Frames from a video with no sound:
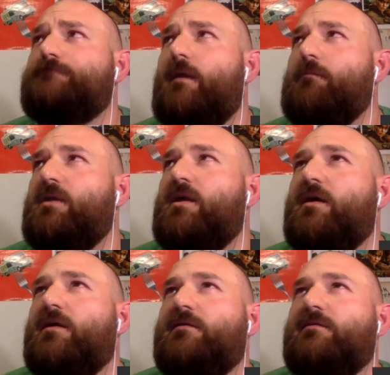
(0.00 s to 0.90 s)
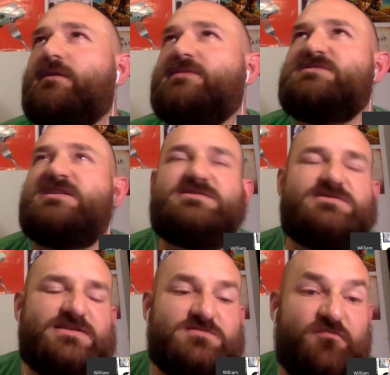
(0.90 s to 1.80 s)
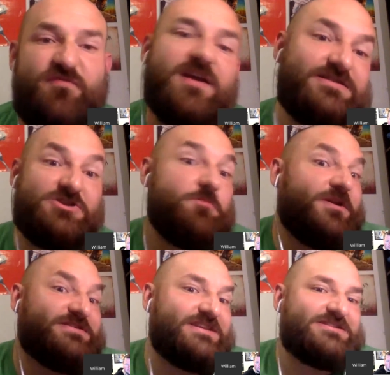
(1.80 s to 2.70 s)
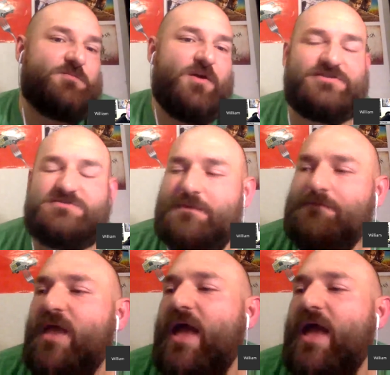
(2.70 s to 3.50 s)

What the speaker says: it's super easy to spoil this one,